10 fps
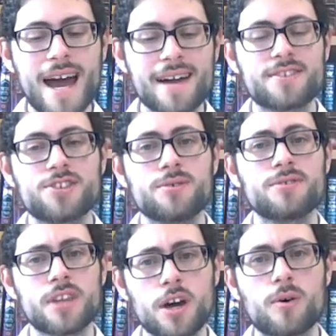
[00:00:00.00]
attitude?
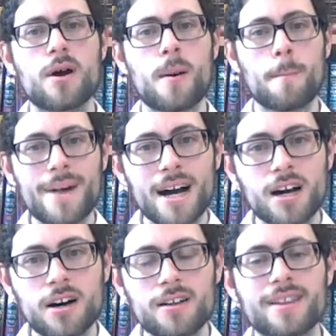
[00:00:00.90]
No,
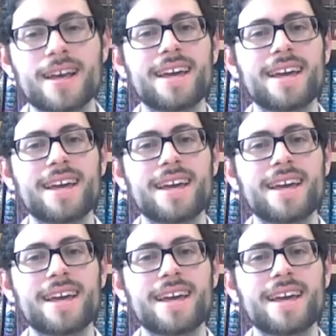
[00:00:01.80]
bakol.